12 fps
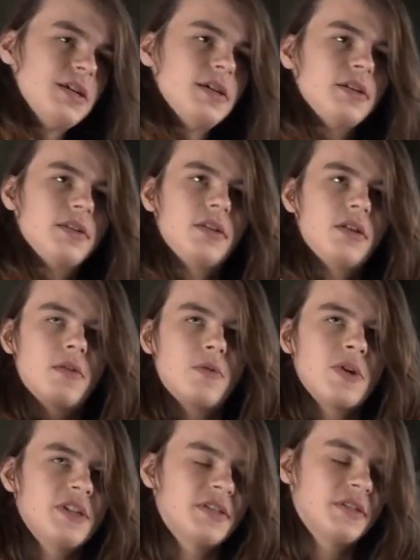No
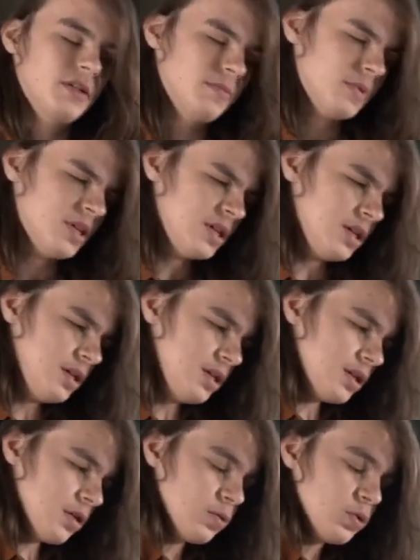wasted money,
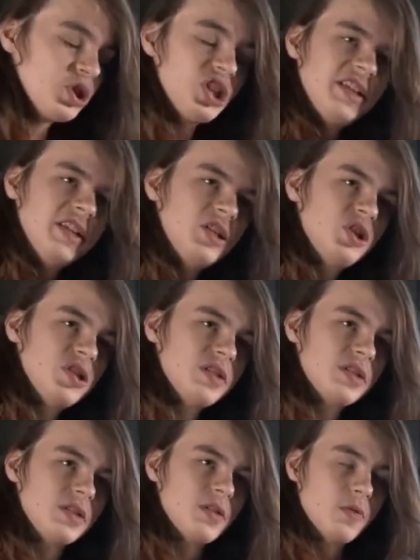no
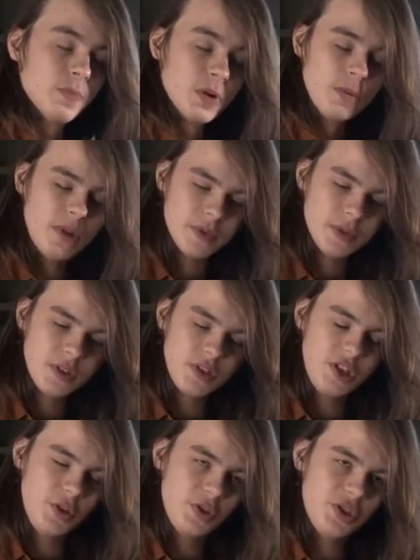challenges, no problems.
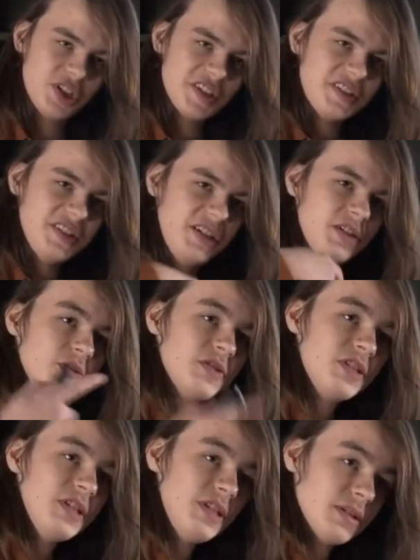You just need to
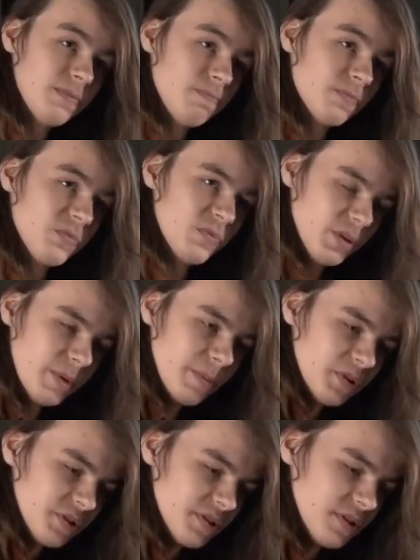think. Remember
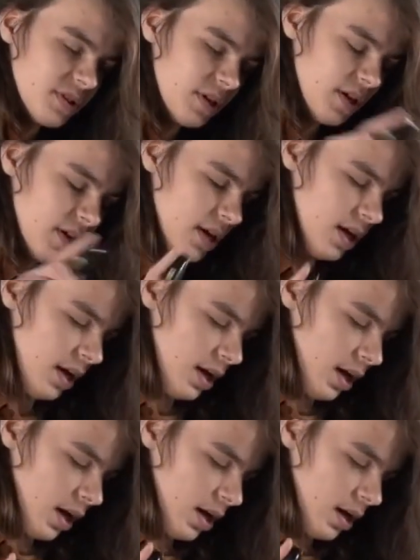that.
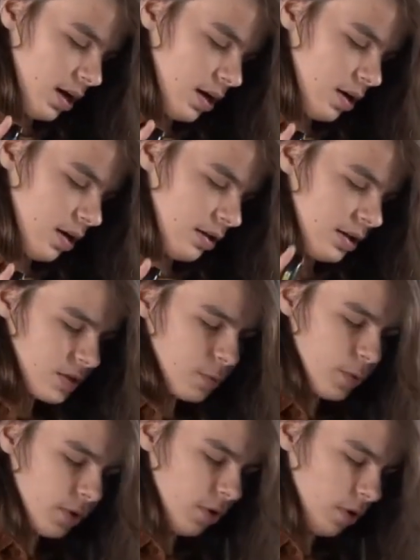Uh, let's move
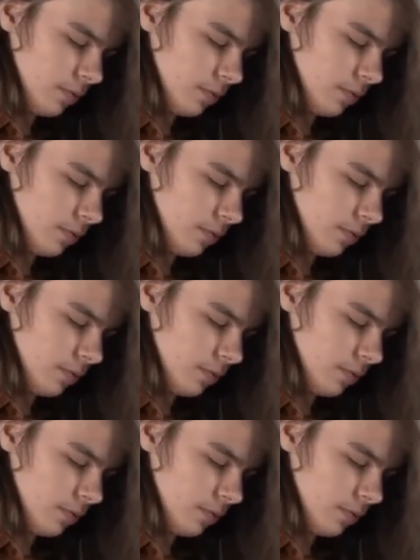on.